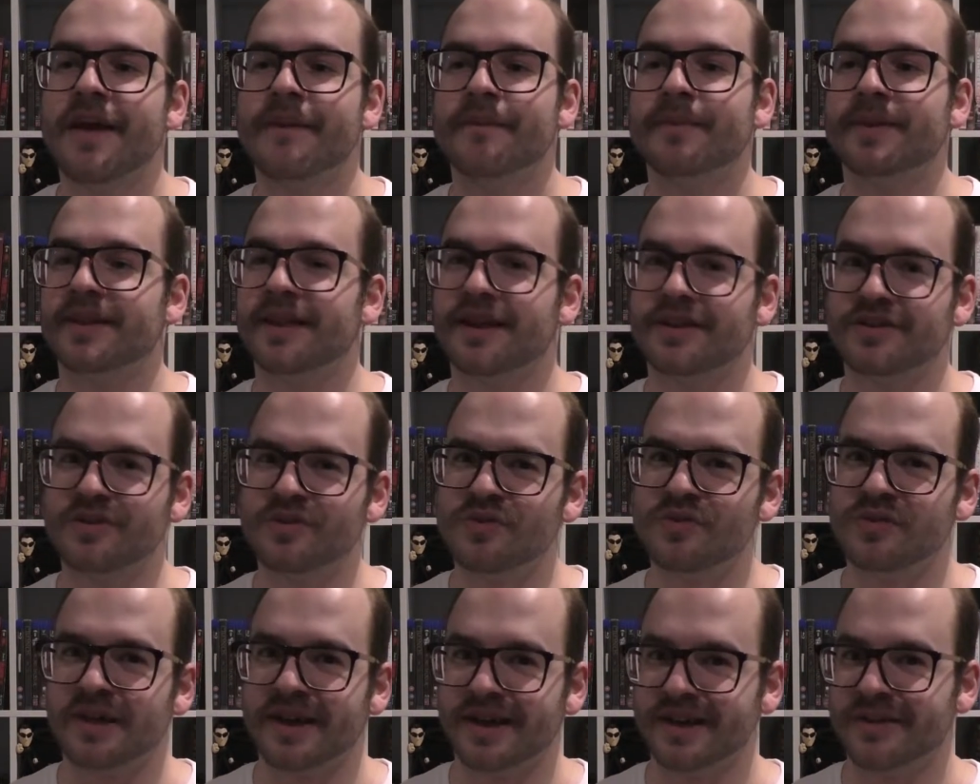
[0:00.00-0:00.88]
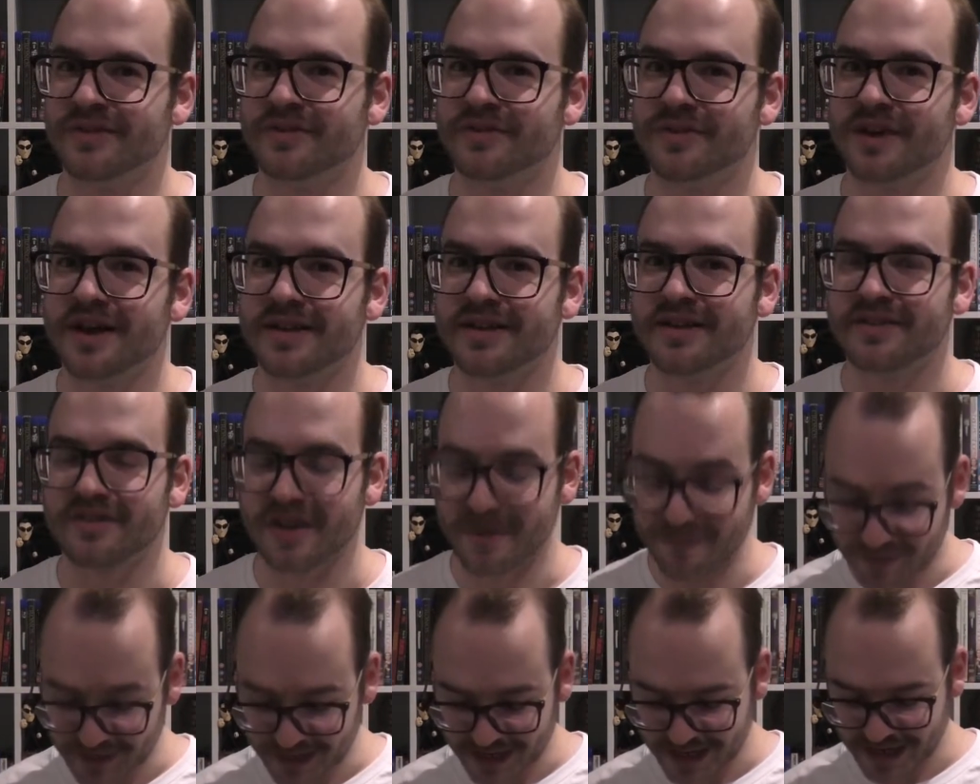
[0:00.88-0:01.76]
But I do like good art
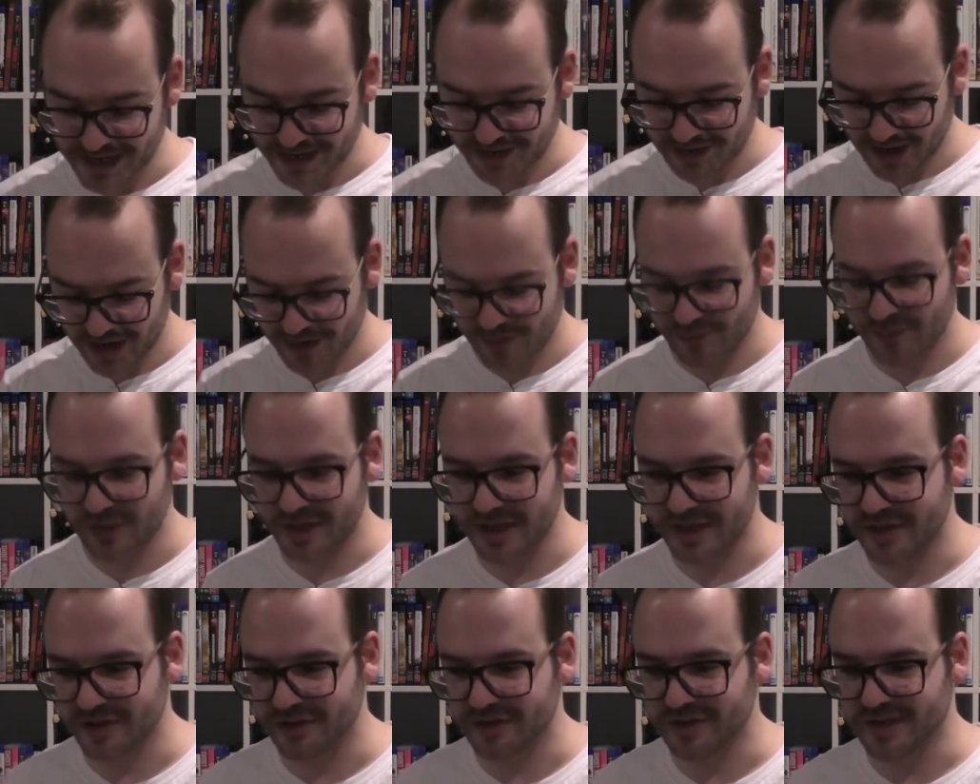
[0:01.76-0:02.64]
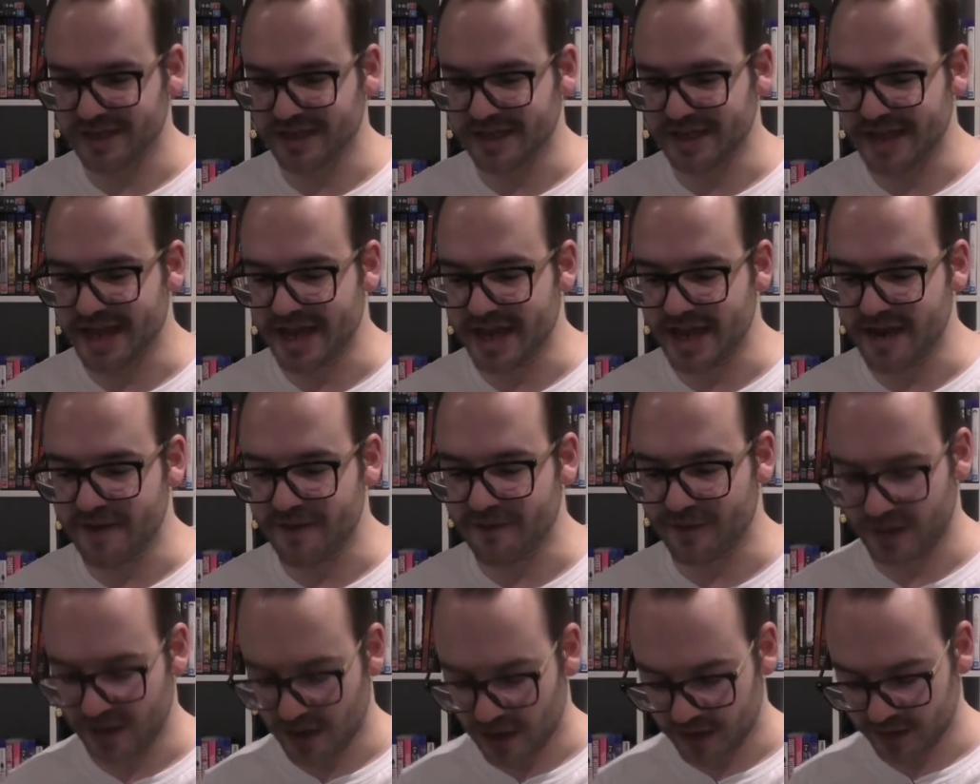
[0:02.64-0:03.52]
design. But again, I really only care
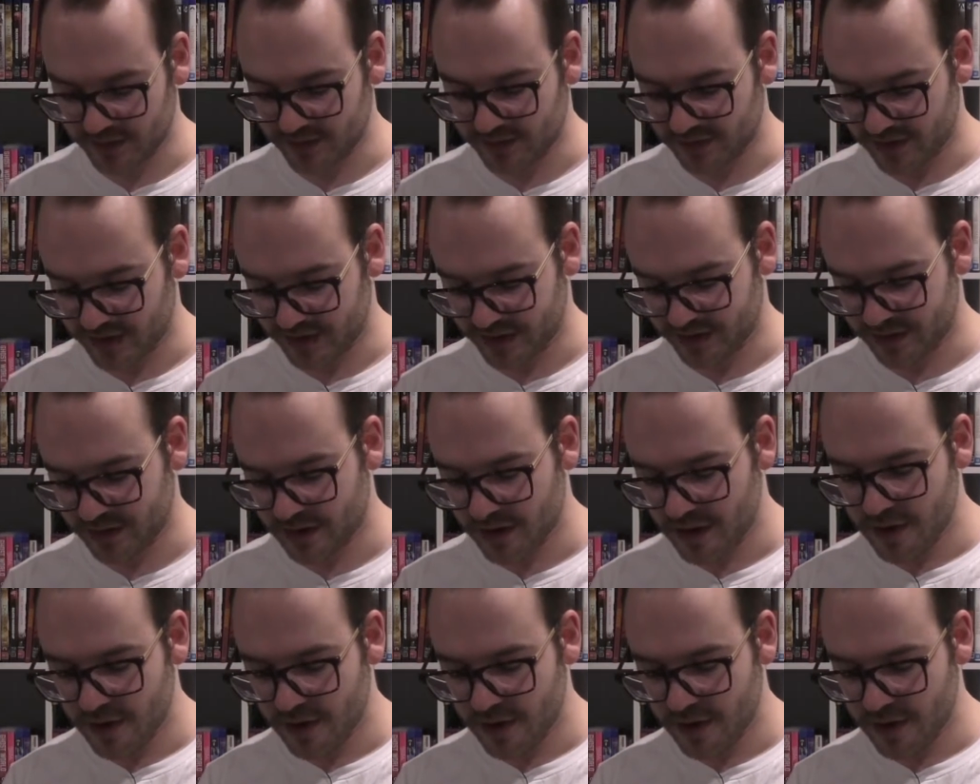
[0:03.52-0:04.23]
for the art design